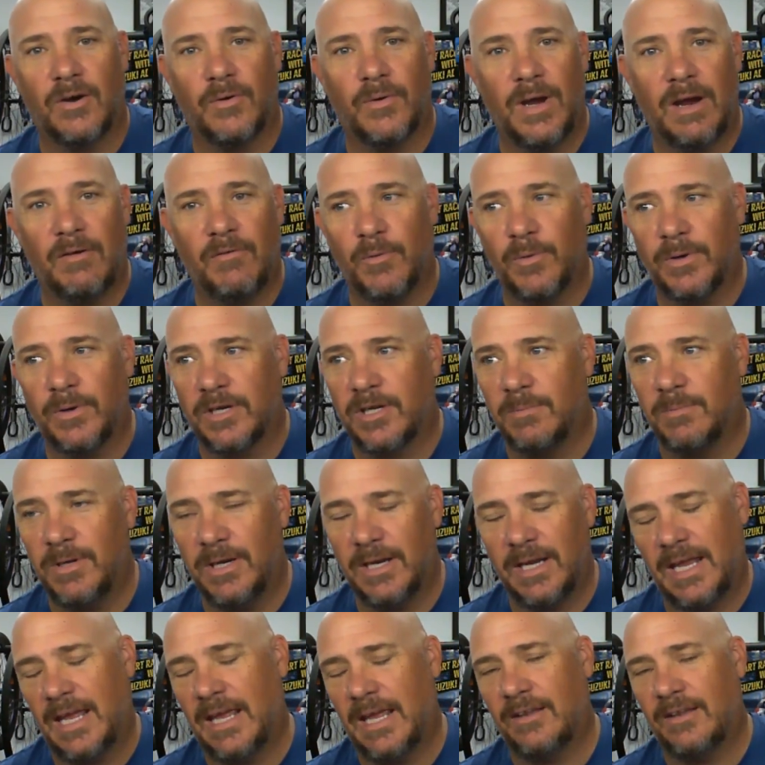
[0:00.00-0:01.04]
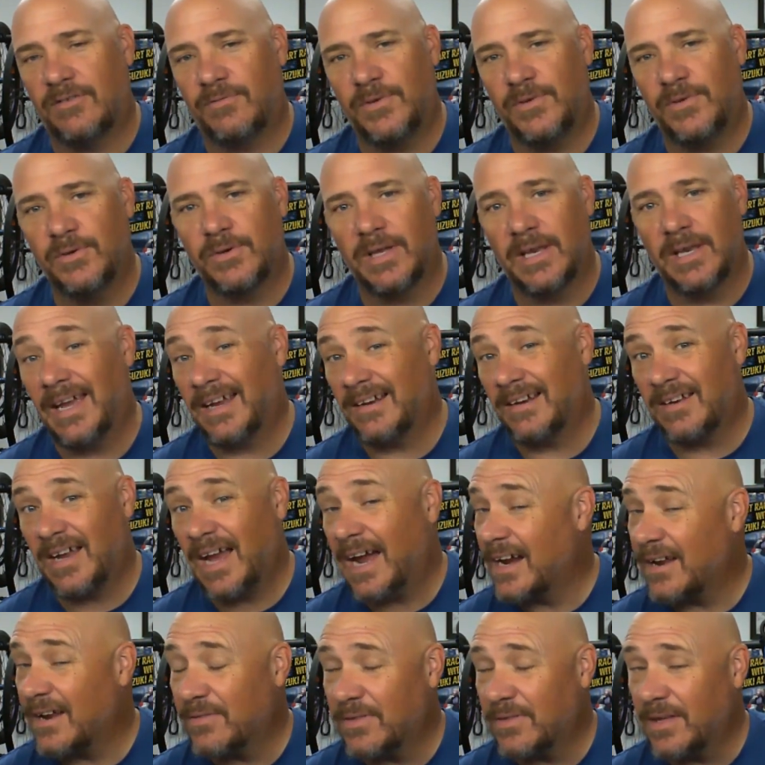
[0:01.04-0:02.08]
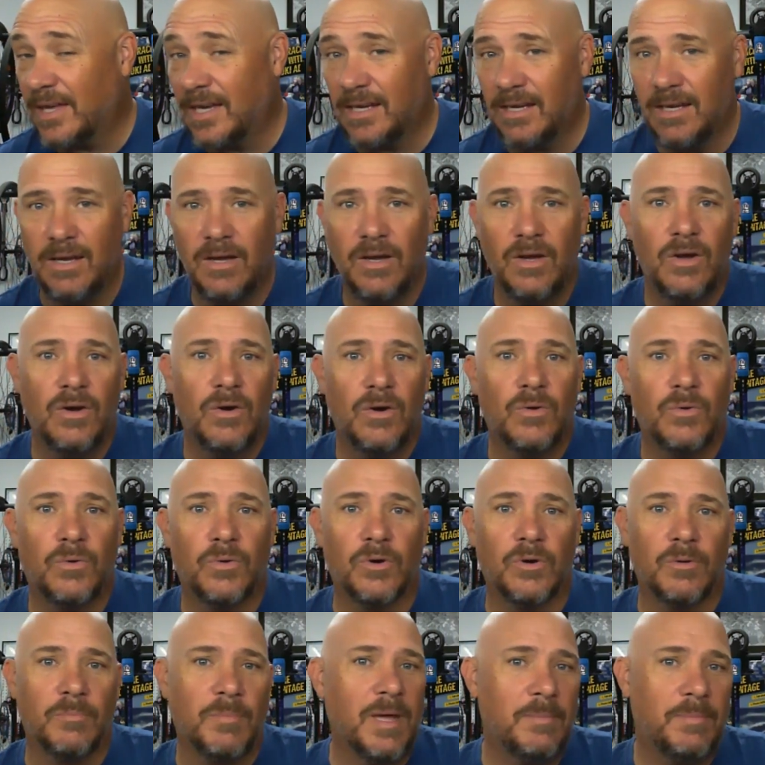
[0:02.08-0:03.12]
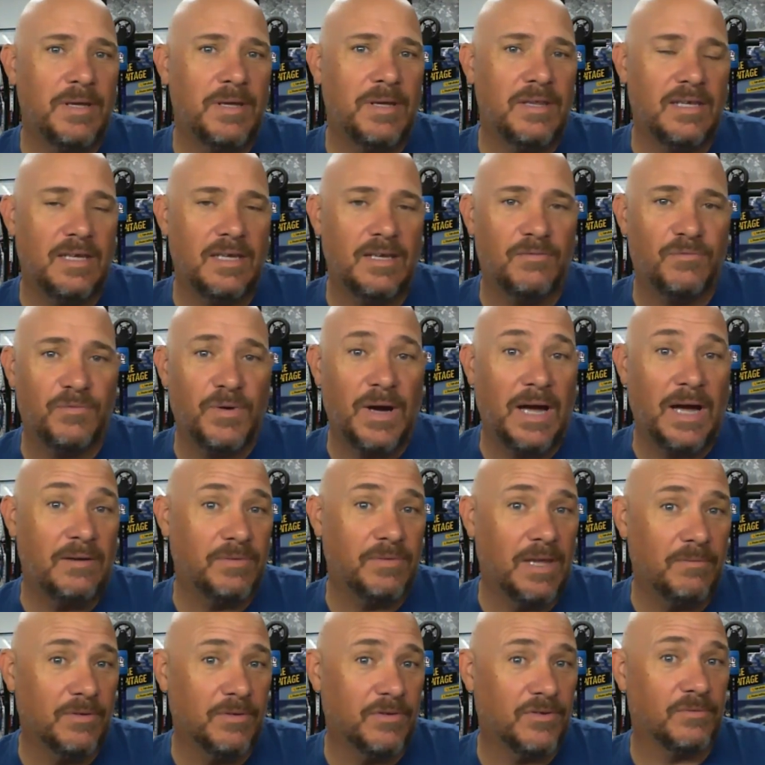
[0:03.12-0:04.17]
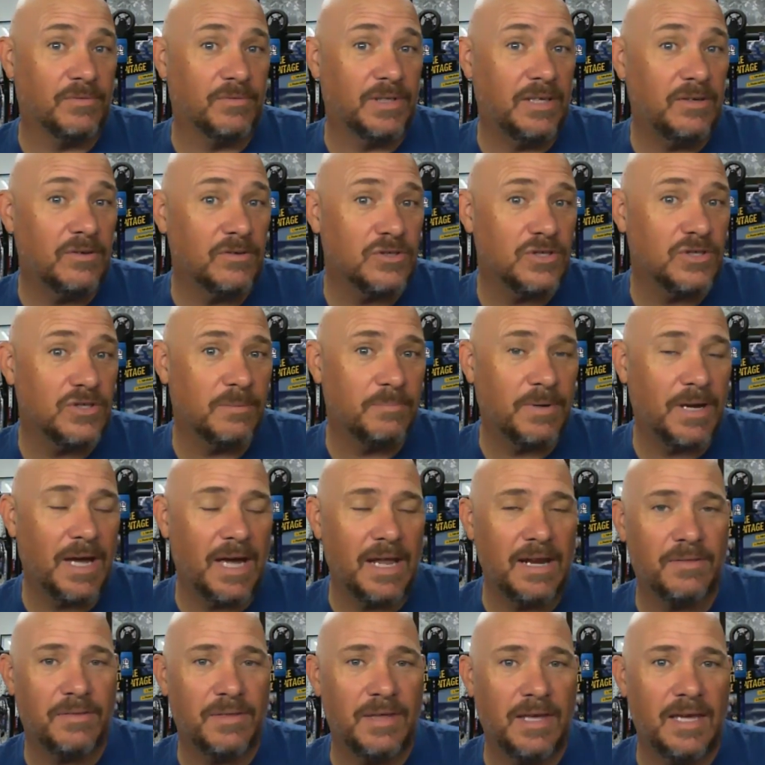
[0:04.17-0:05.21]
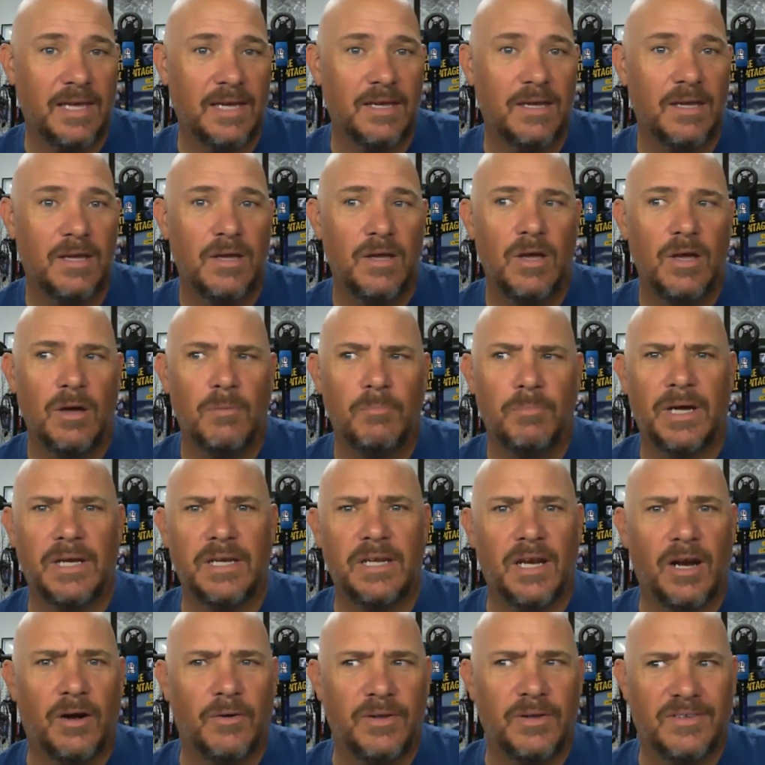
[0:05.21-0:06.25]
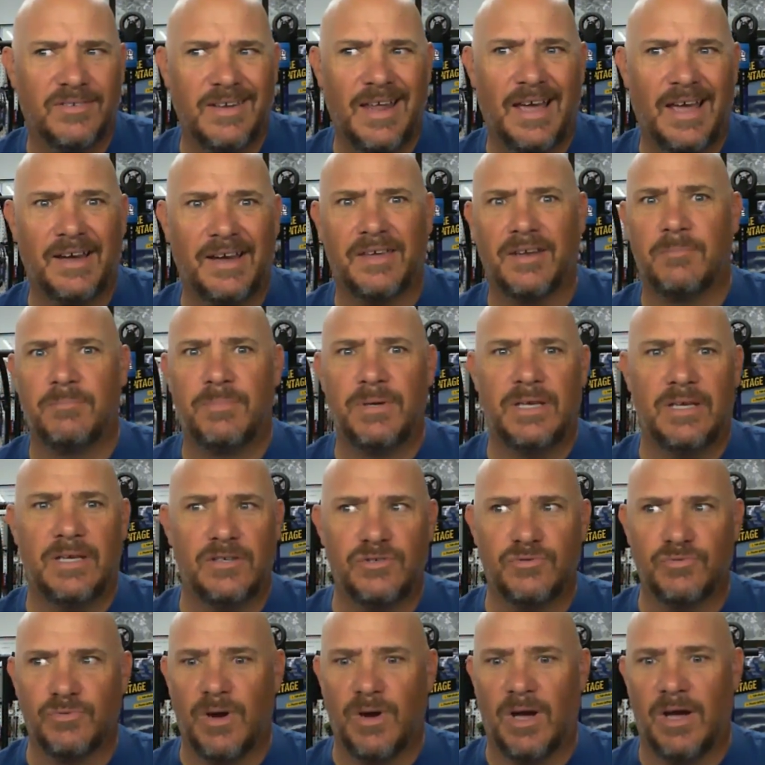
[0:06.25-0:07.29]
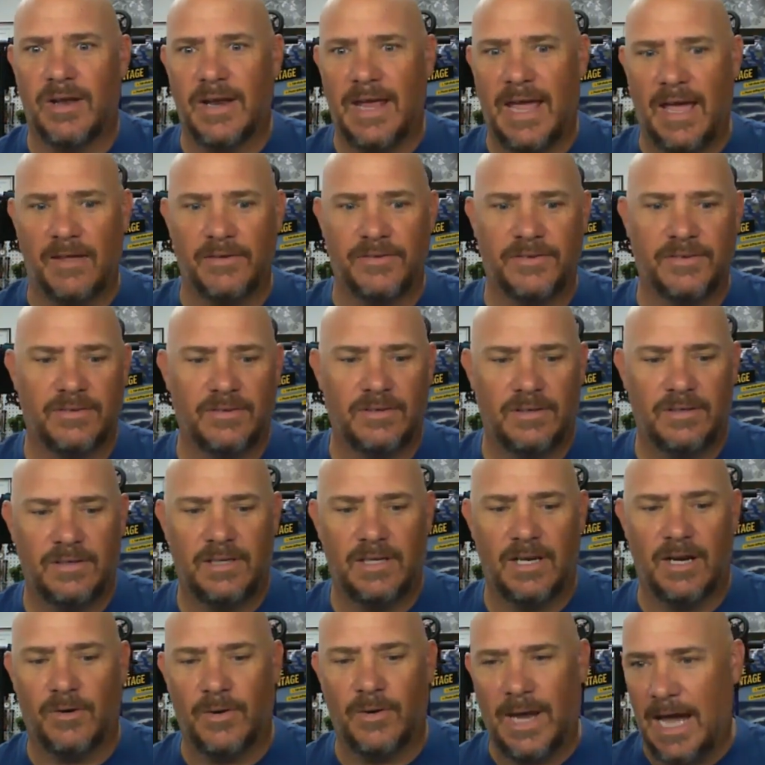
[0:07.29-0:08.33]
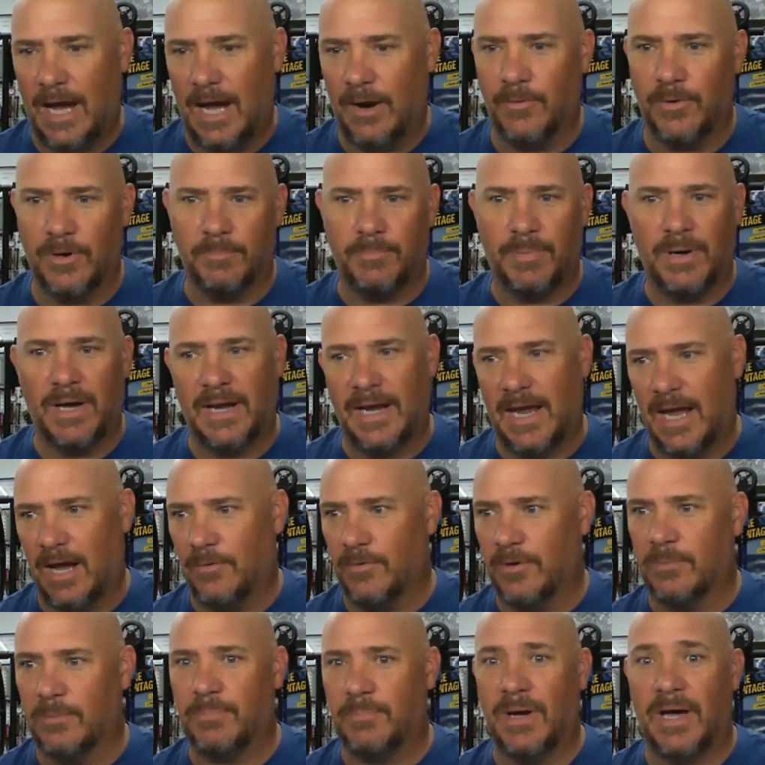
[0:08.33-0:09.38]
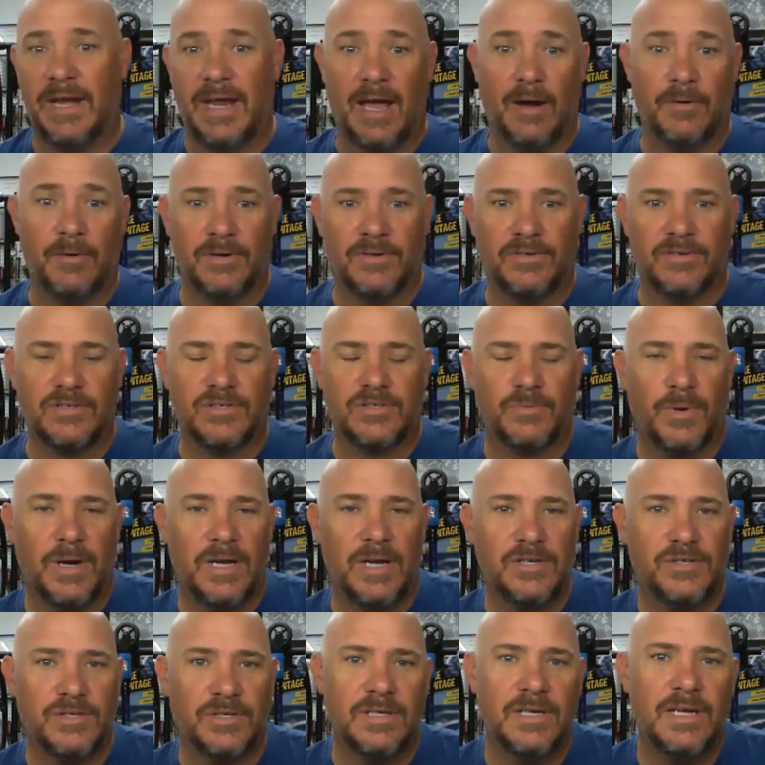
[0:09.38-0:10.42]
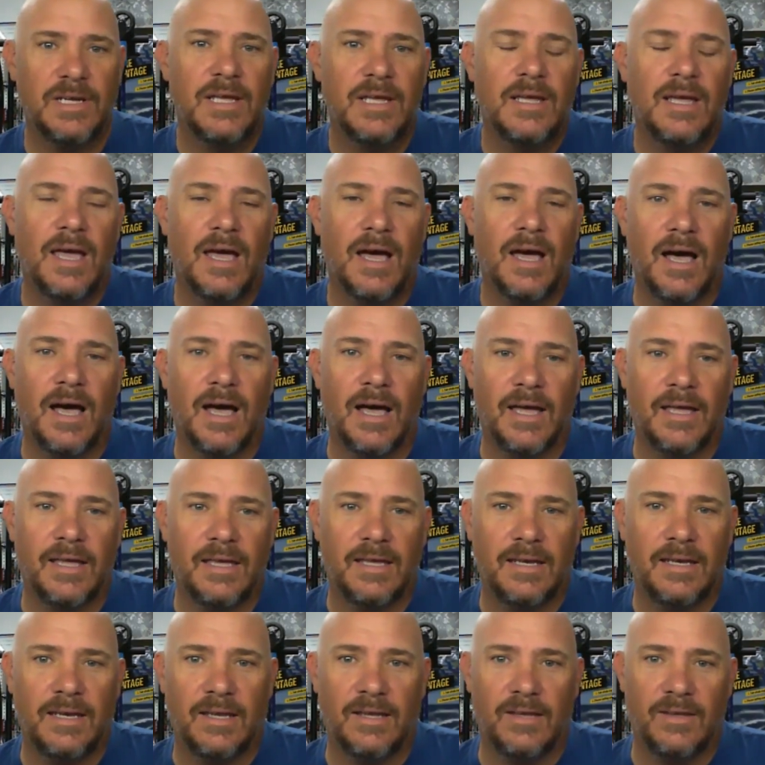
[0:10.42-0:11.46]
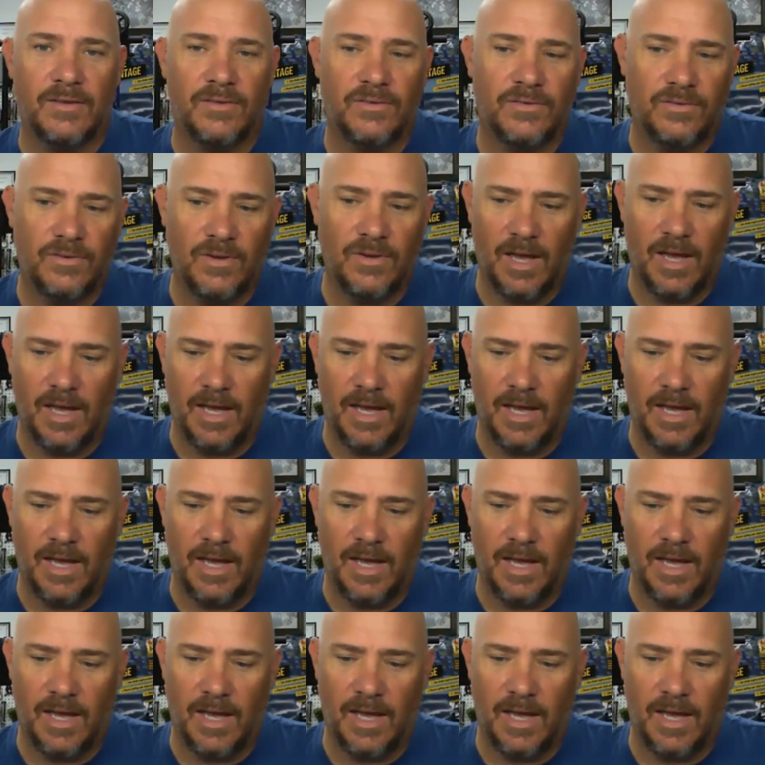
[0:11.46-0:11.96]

everyone communicates, few connect kind of thing, or maybe the 5 levels of leadership kind of thing. But, it's not going to be a drawn out, hour upon hour upon hour situation. It is,